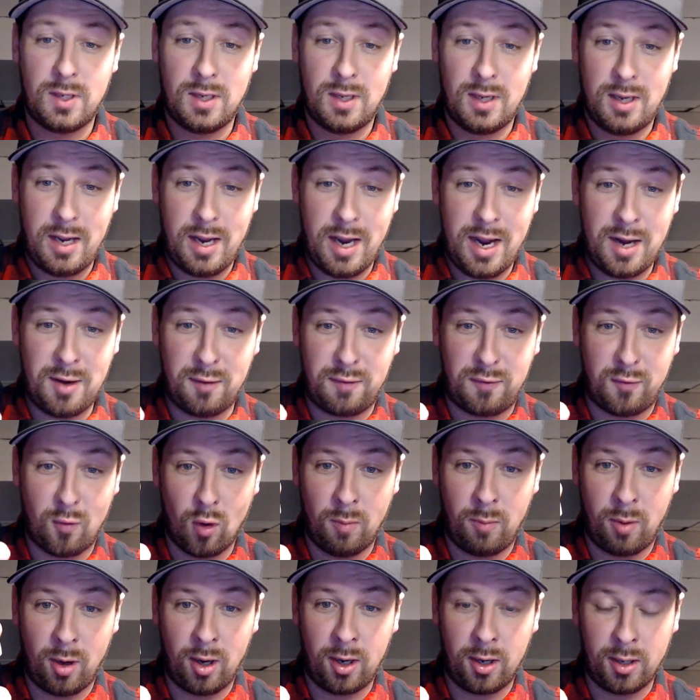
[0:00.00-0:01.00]
and a 4
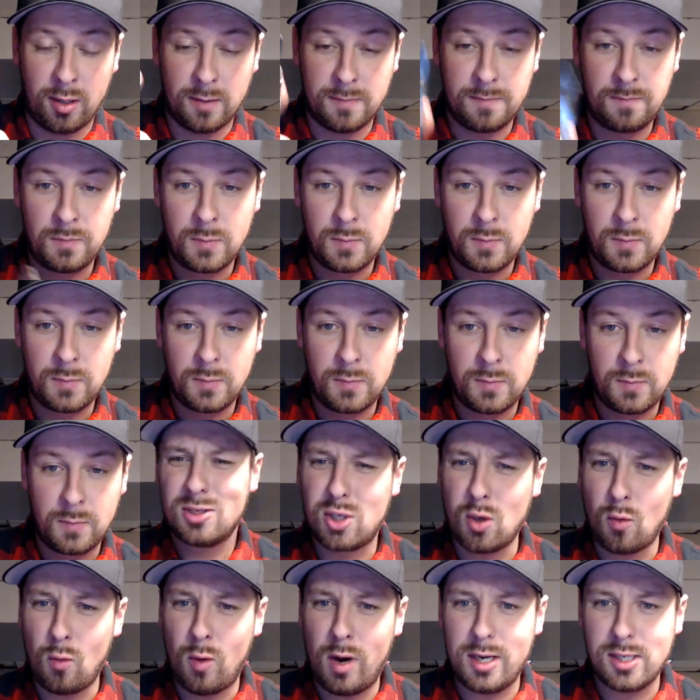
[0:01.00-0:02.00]
burner. So
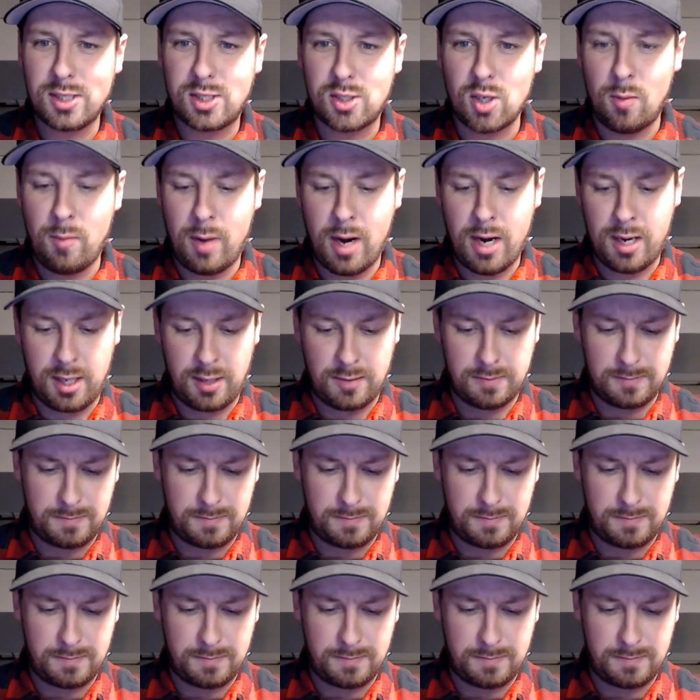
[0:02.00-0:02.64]
why so many?